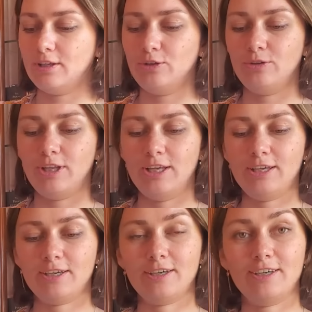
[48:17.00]
You
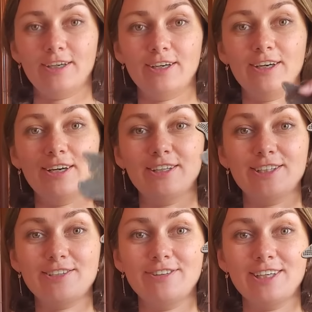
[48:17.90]
take
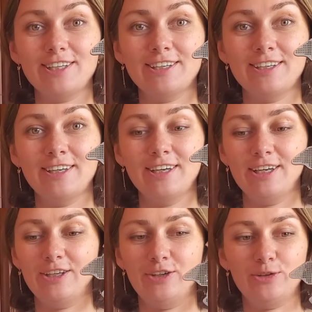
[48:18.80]
district,
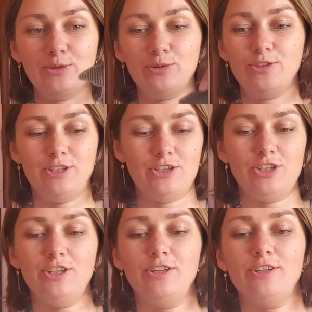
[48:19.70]
you stitch
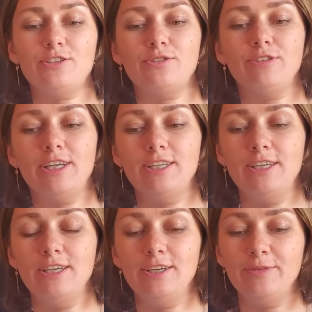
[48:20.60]
it, it's
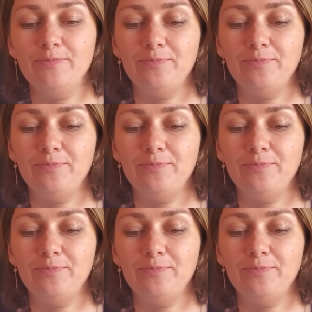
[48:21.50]
already